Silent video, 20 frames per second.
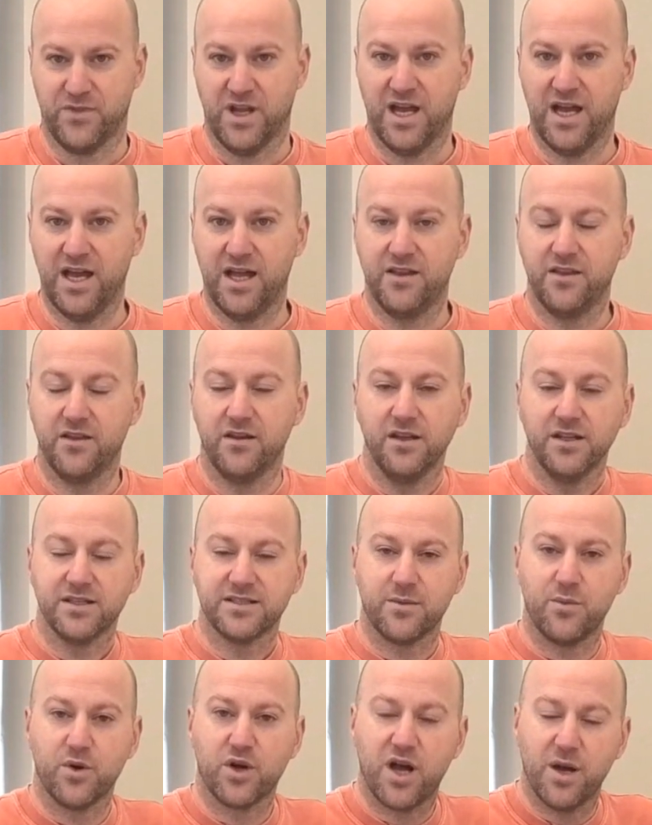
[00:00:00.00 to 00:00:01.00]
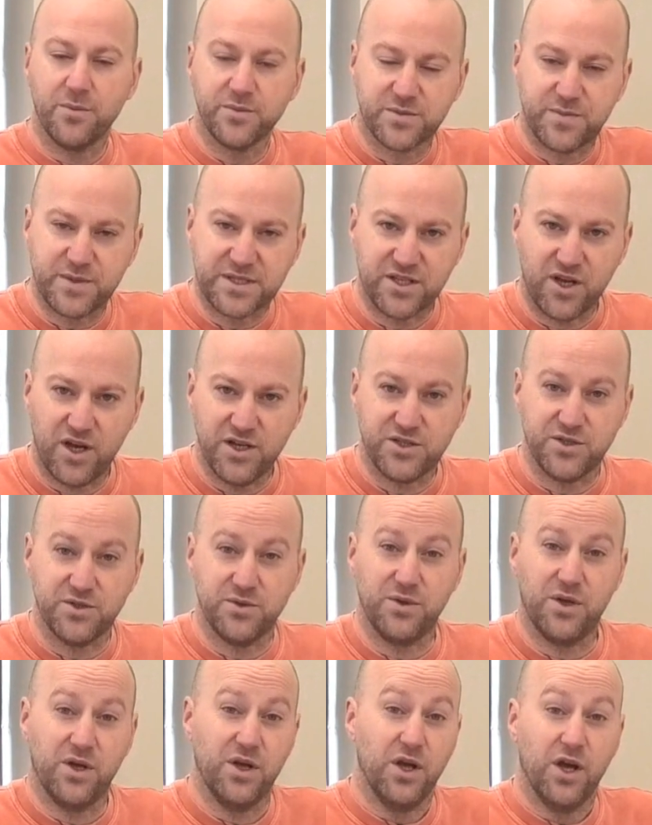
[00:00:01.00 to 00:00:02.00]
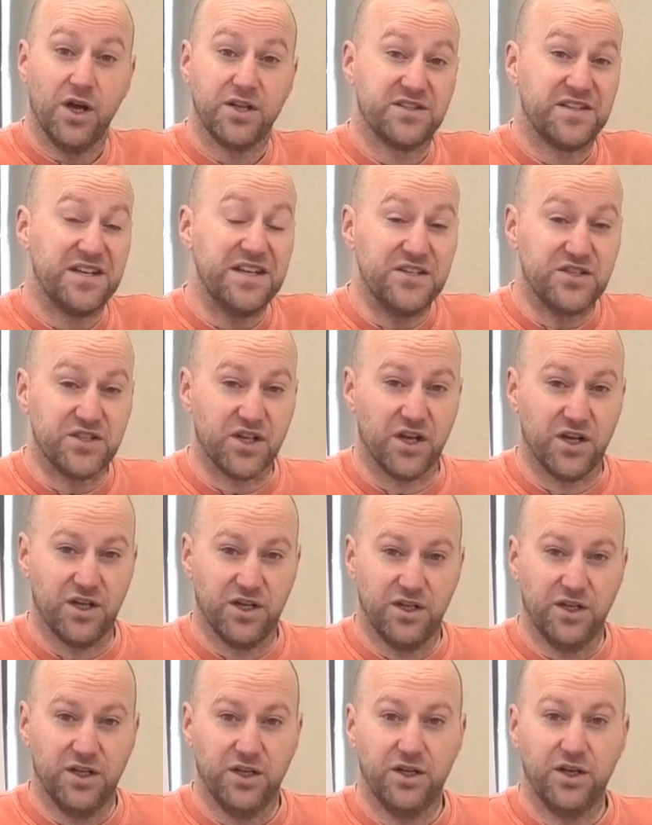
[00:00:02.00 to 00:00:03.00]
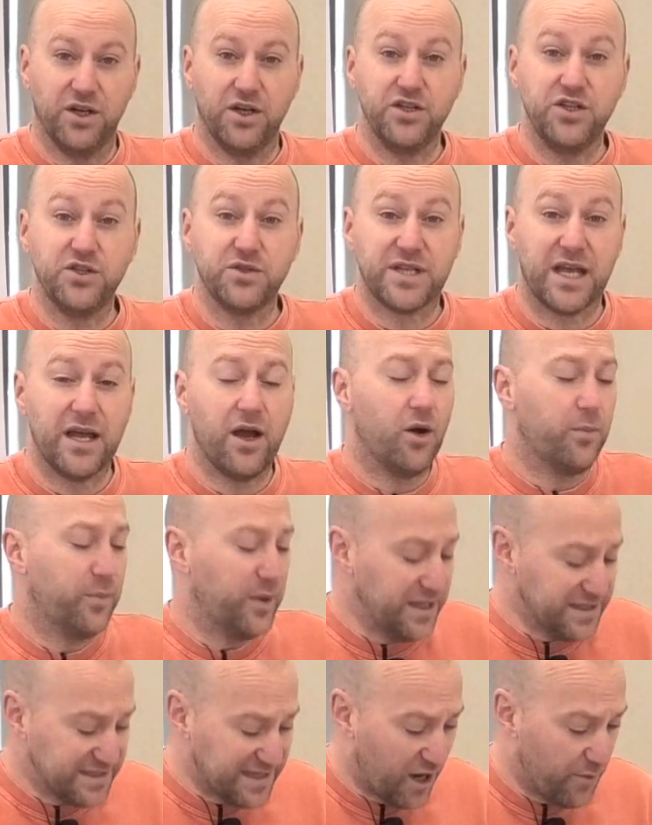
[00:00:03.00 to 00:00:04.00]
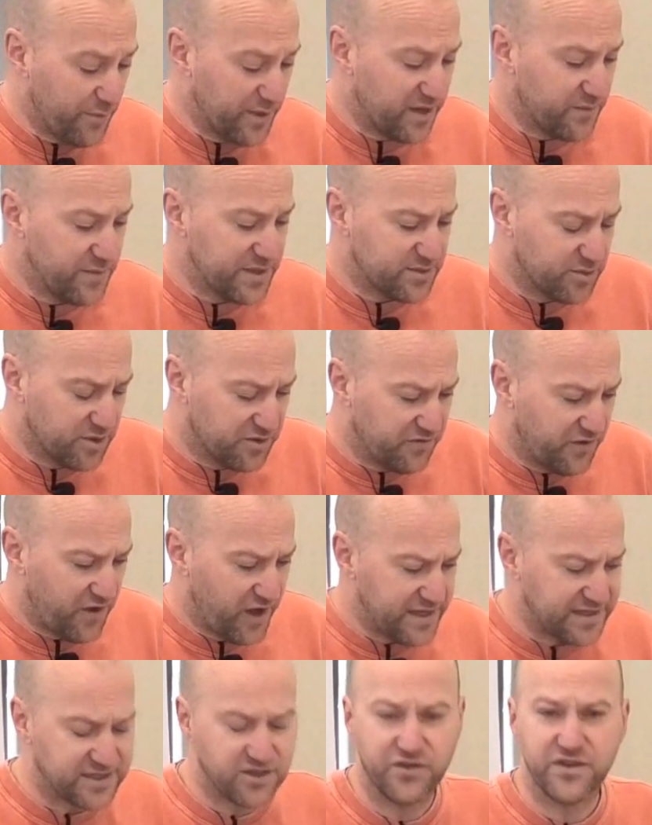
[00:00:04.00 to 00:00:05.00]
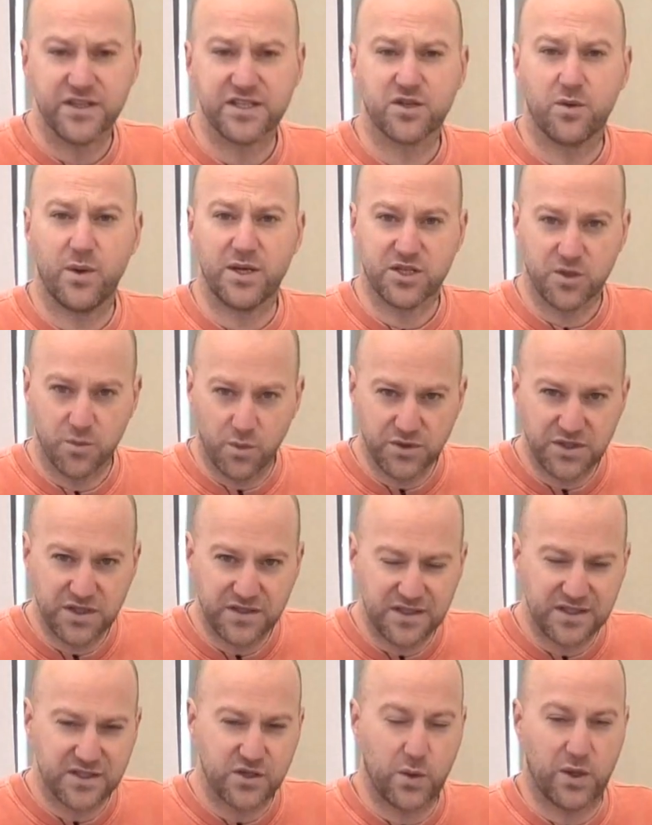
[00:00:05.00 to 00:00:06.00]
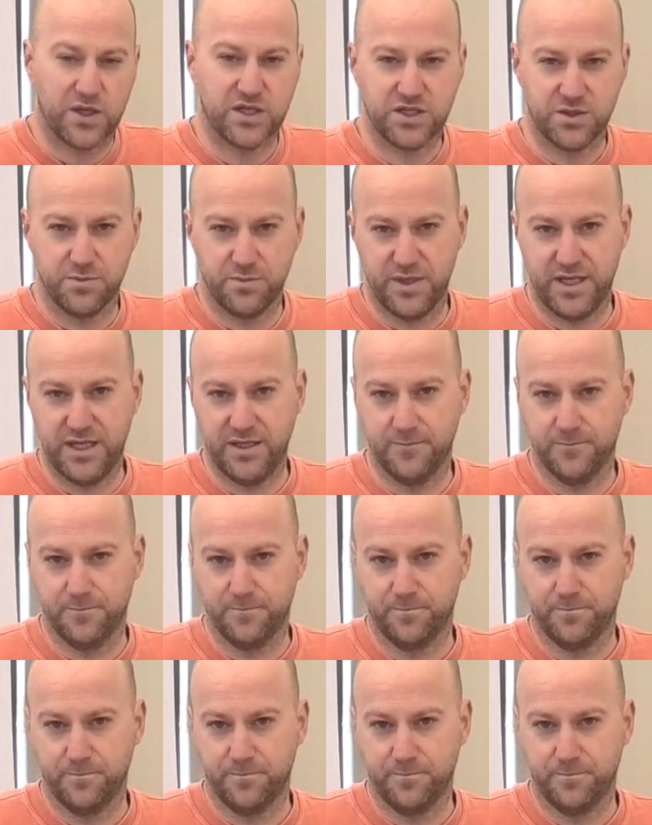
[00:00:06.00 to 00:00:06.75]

and someone comes beside you, a teacher, and you say, oh, please help me, give me some advice on this question. What does this question mean?